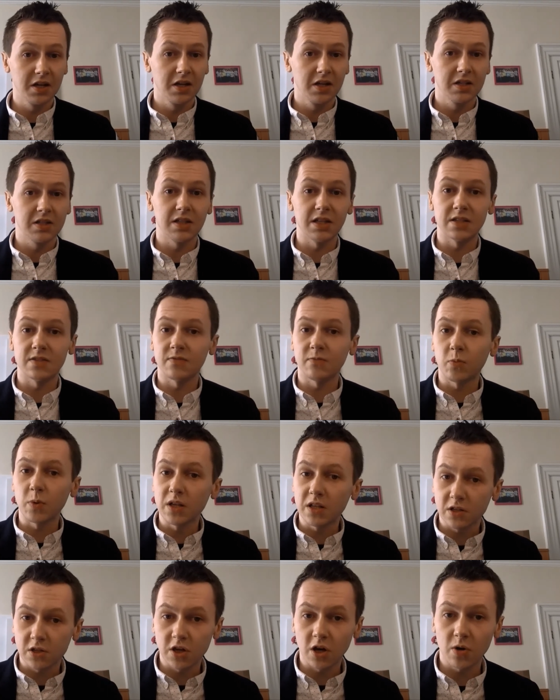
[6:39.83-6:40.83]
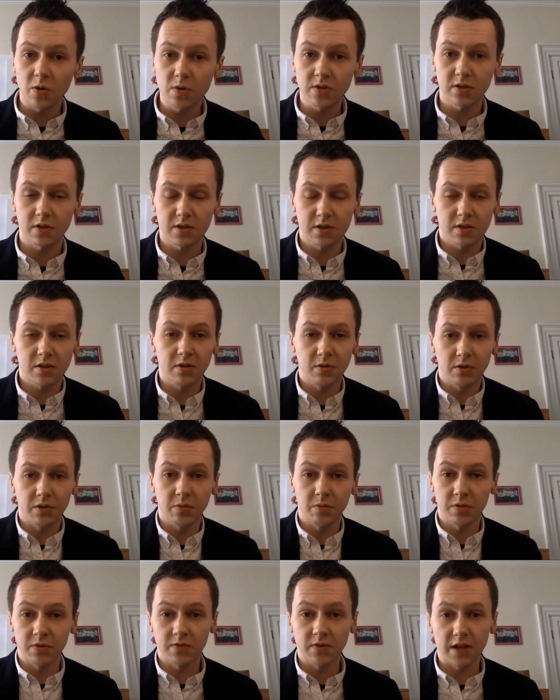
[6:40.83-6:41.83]
to this. And we chose a school
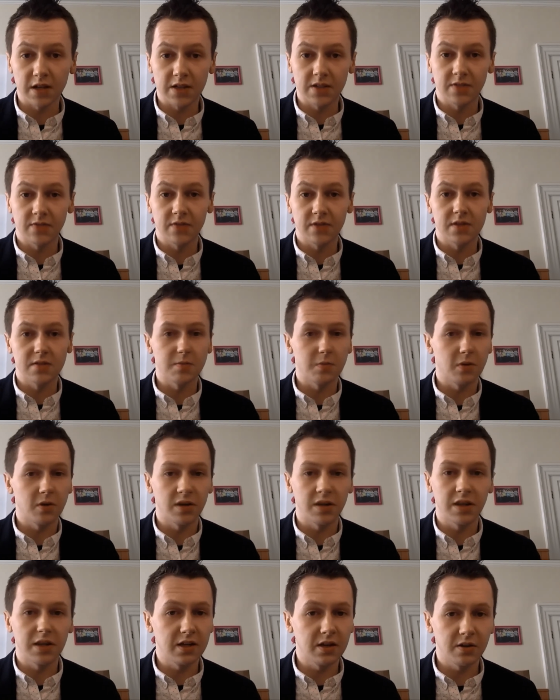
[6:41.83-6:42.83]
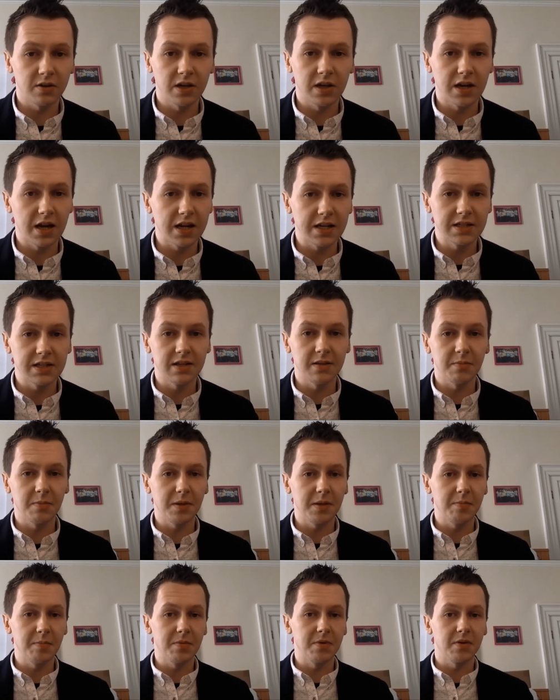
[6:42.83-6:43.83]
that was relatively small. I think it only had 18
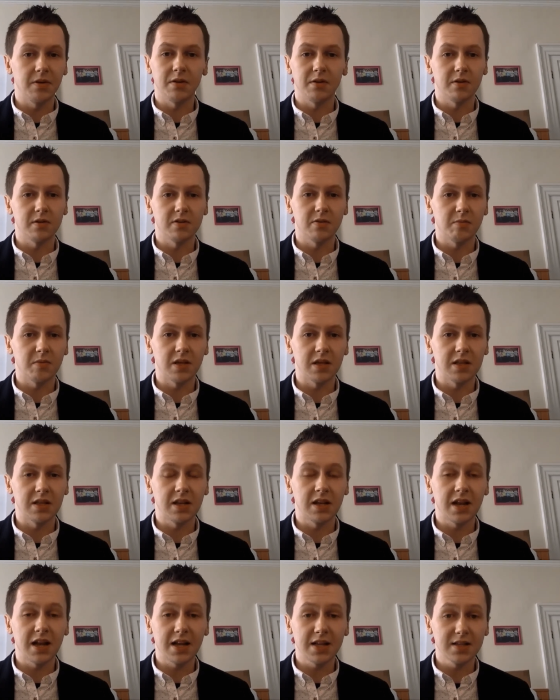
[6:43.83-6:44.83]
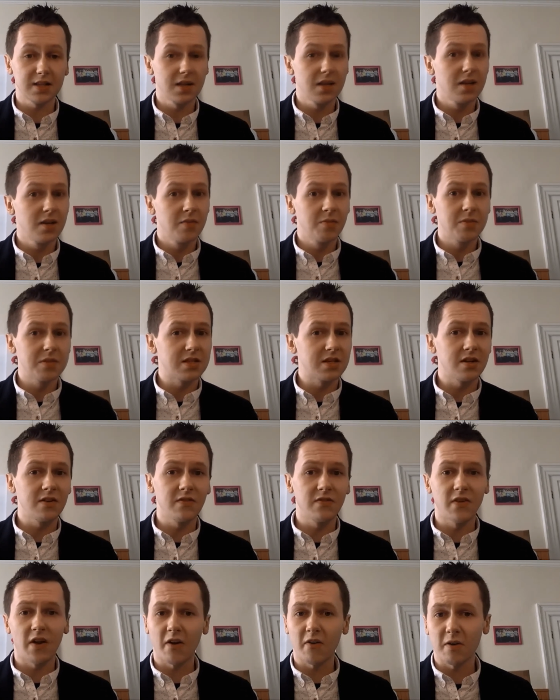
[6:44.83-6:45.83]
people or something in the class. Still a
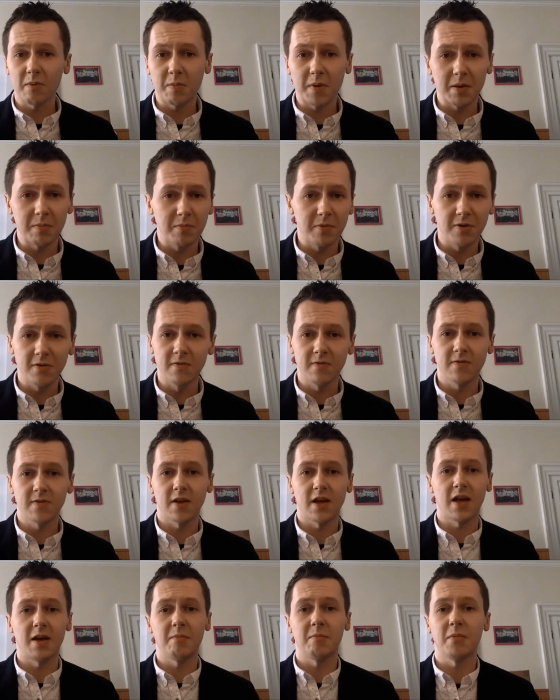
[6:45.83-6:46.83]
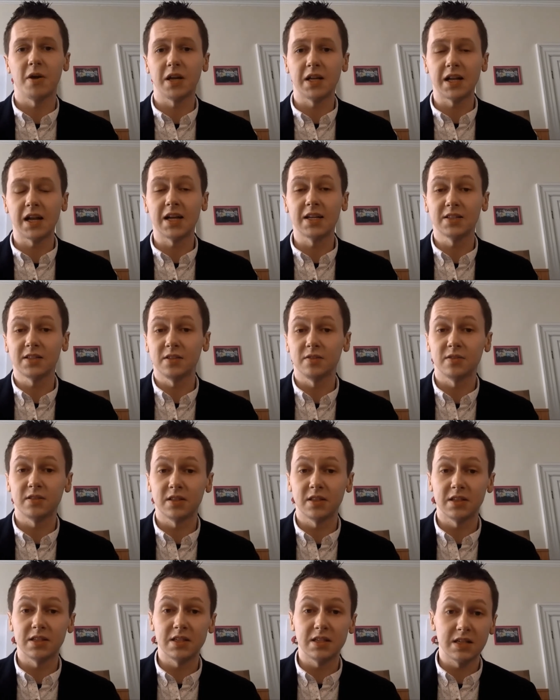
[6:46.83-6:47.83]
very big move. And um, my class used
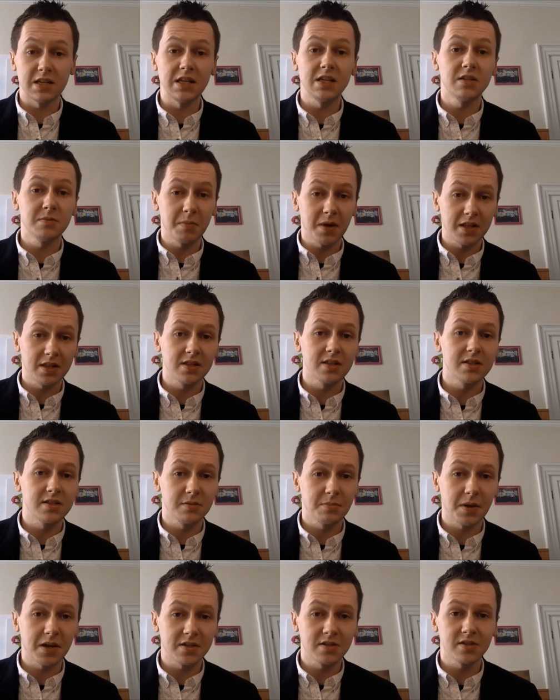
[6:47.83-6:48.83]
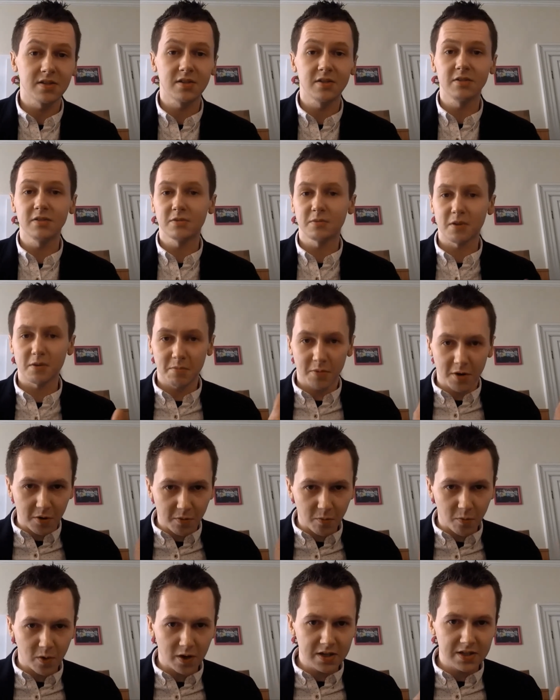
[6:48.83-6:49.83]
the TEACCH method in special school, so I had my
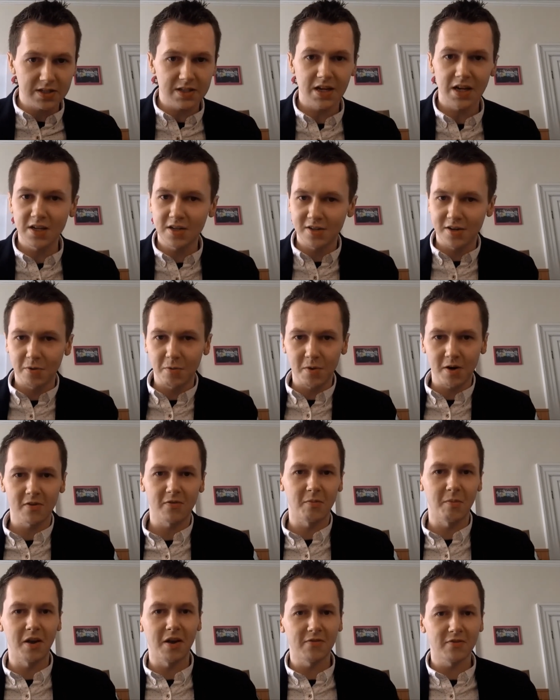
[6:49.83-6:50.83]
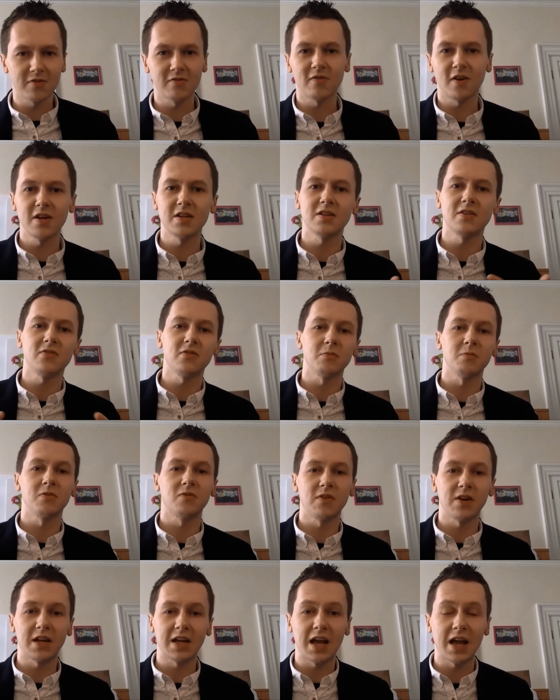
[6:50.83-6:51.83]
own workstation. I worked from left to right. Everything was
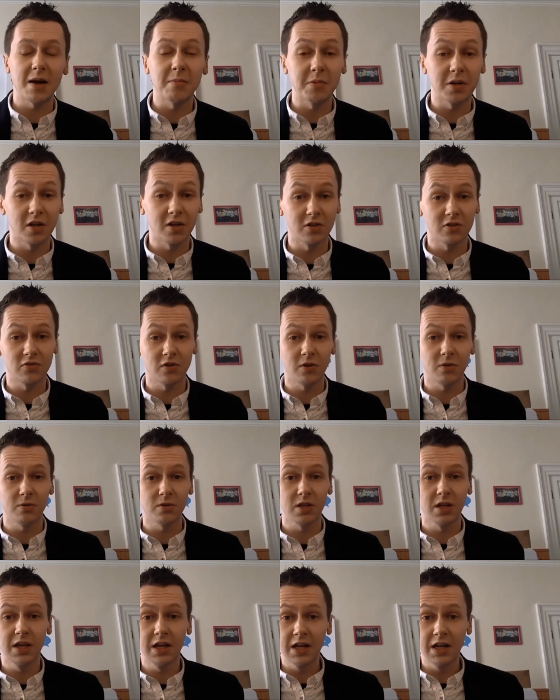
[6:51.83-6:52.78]
very calm and controlled.